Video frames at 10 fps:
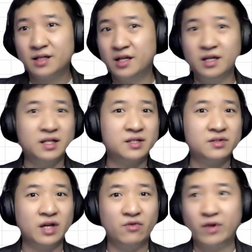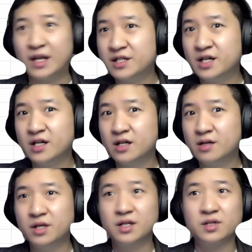It is like
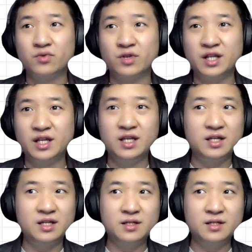random, it's really,